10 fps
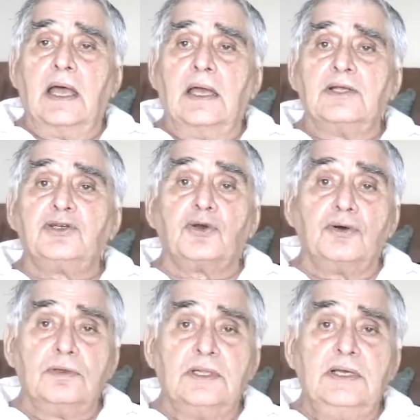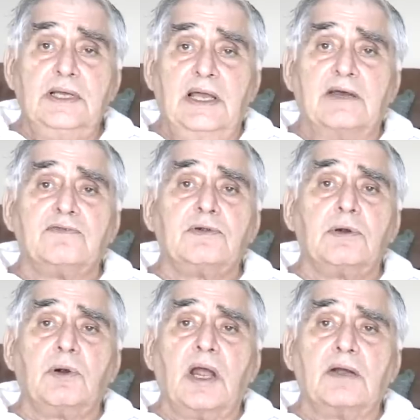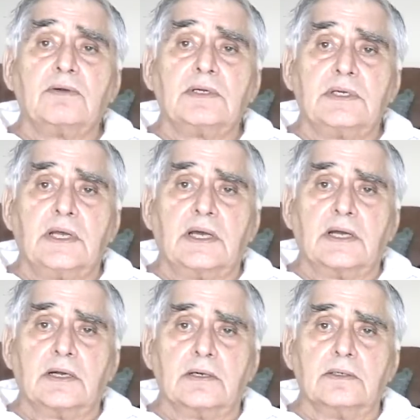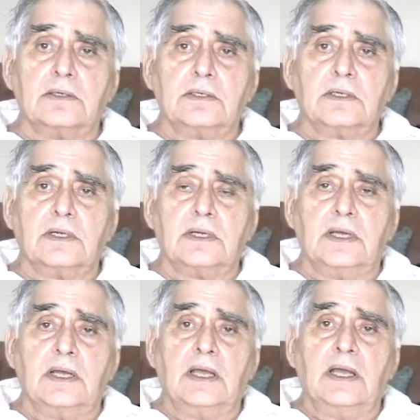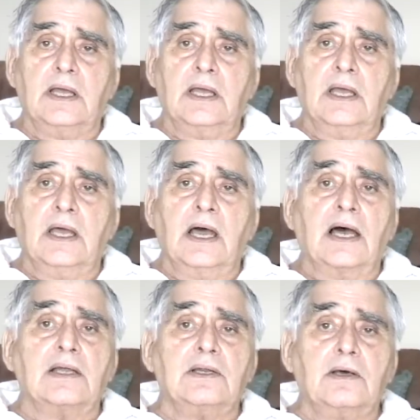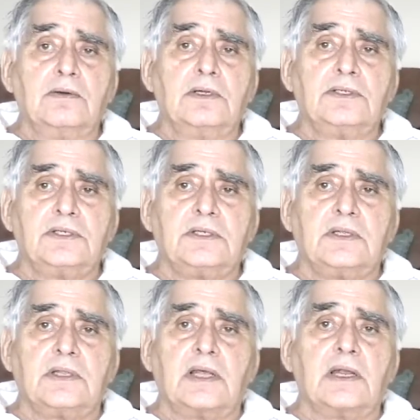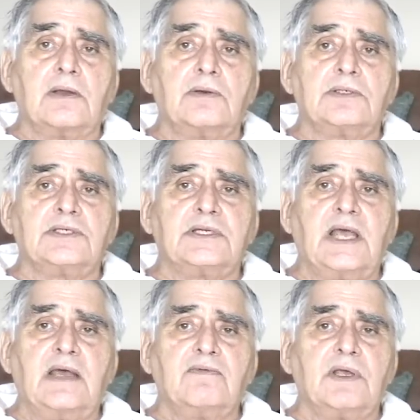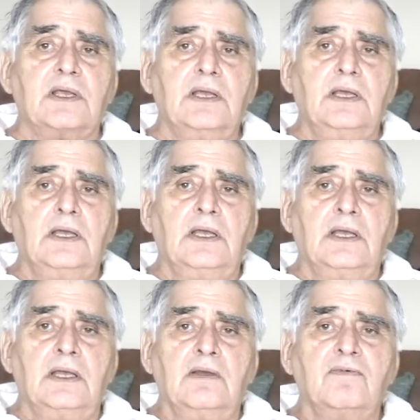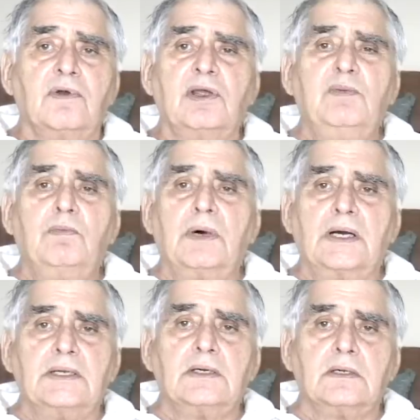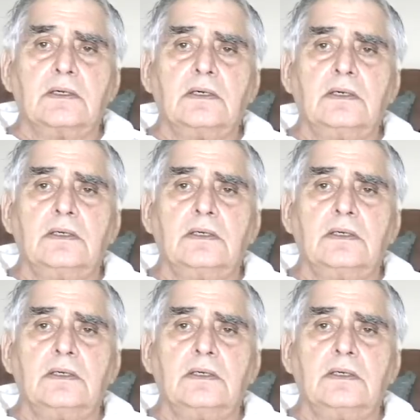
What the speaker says: Shortly after I retired, I noticed that I was having very minor